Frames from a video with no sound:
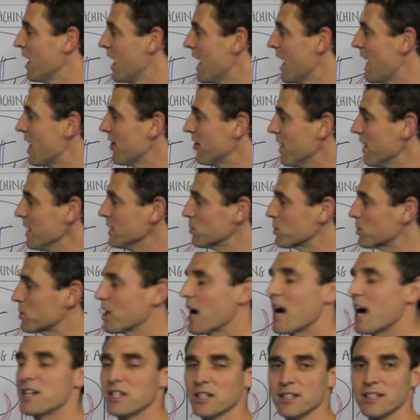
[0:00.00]
And things will
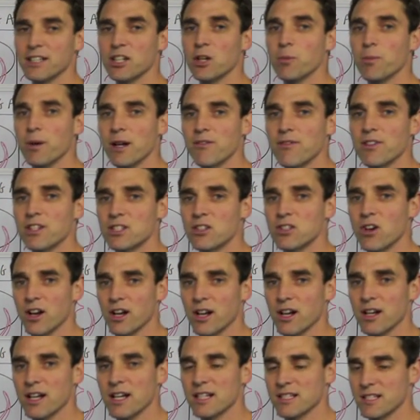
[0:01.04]
change a little bit if it's
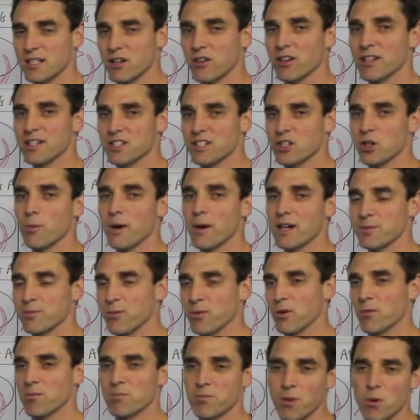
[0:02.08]
not necessarily a skill-based sport,